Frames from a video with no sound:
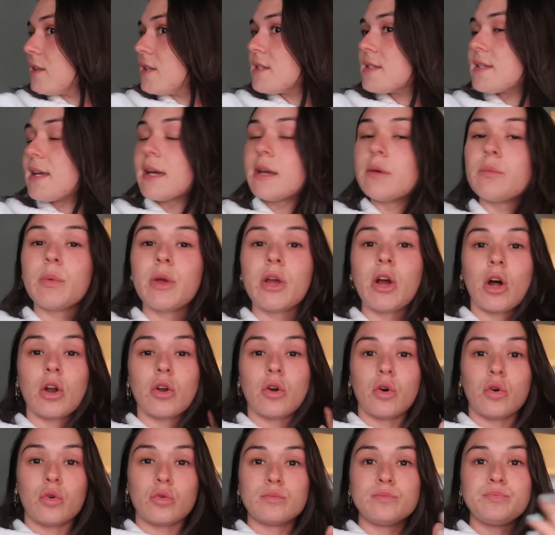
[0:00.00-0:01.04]
the second we got
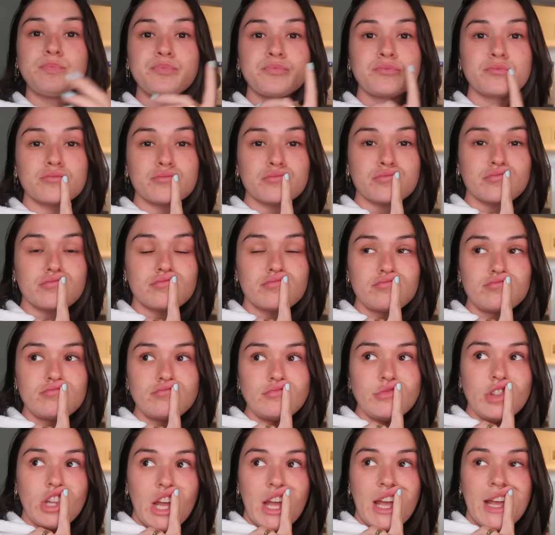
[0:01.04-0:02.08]
home,
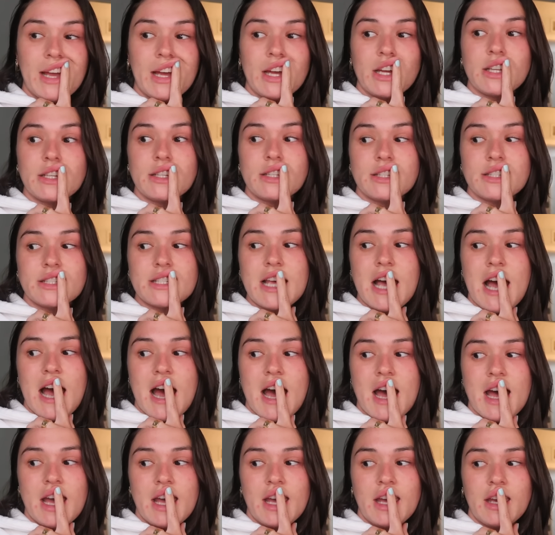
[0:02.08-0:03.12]
and
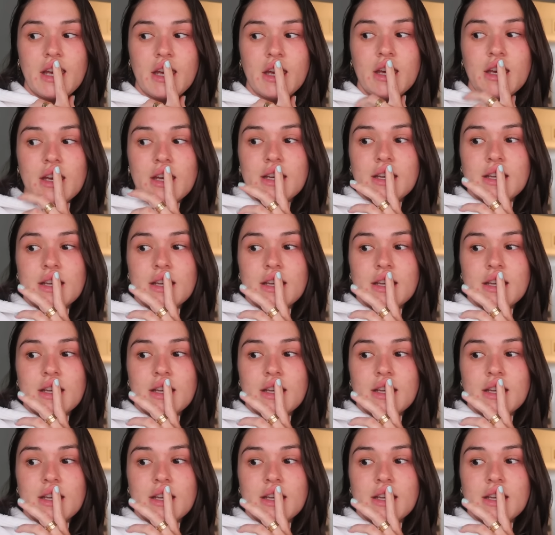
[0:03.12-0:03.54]
I